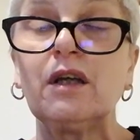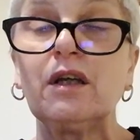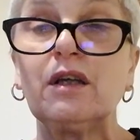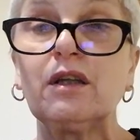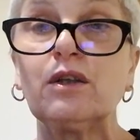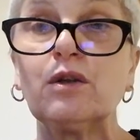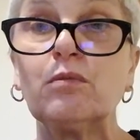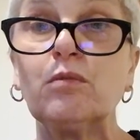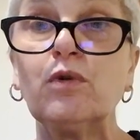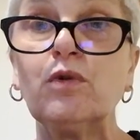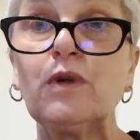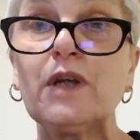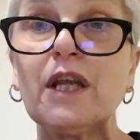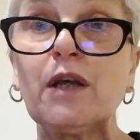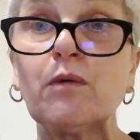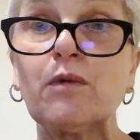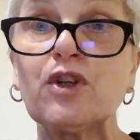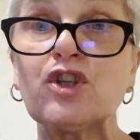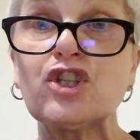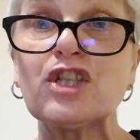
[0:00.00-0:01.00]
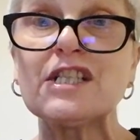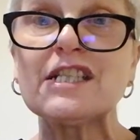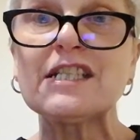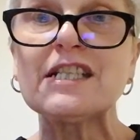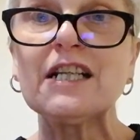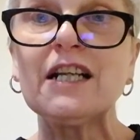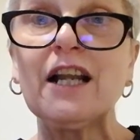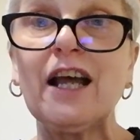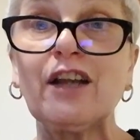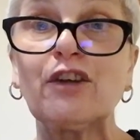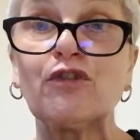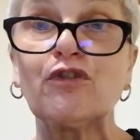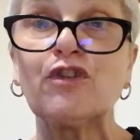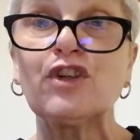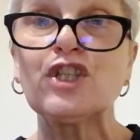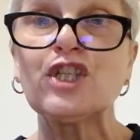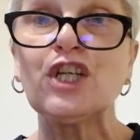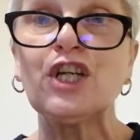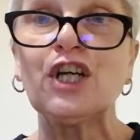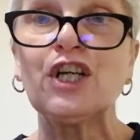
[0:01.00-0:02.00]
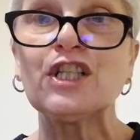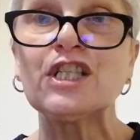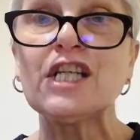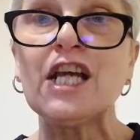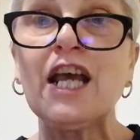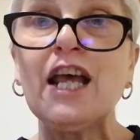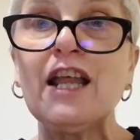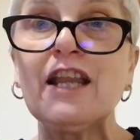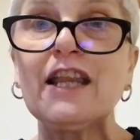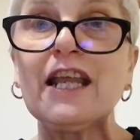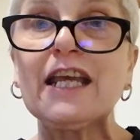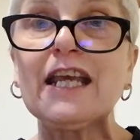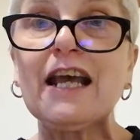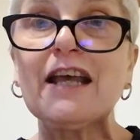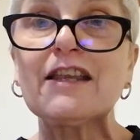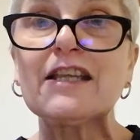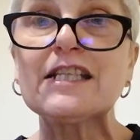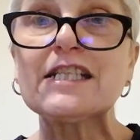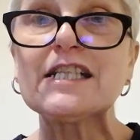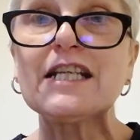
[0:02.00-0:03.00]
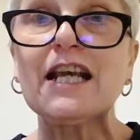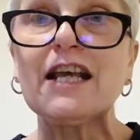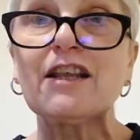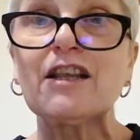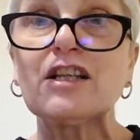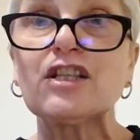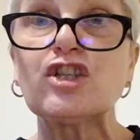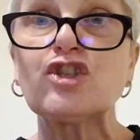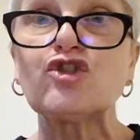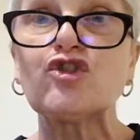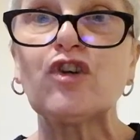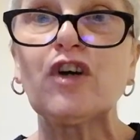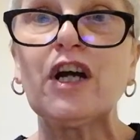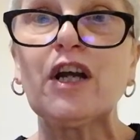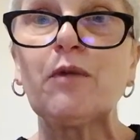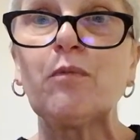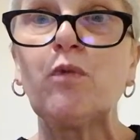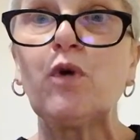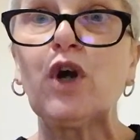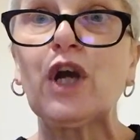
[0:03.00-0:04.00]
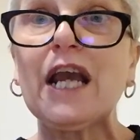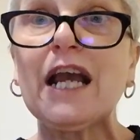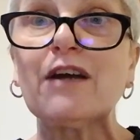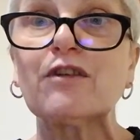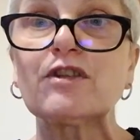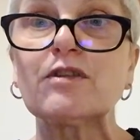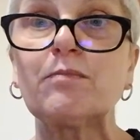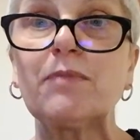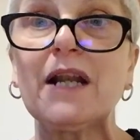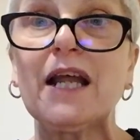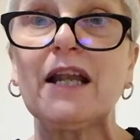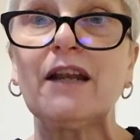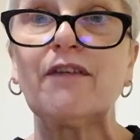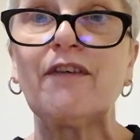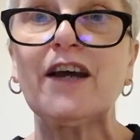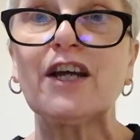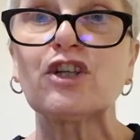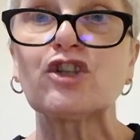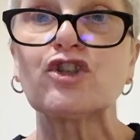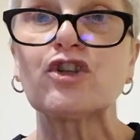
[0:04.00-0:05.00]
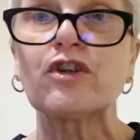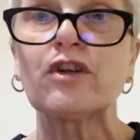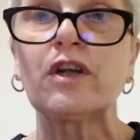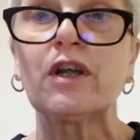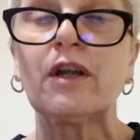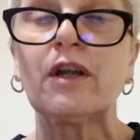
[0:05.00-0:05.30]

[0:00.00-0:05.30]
In the morning, when she still hadn't returned, they gathered together to try and work out a plan of action.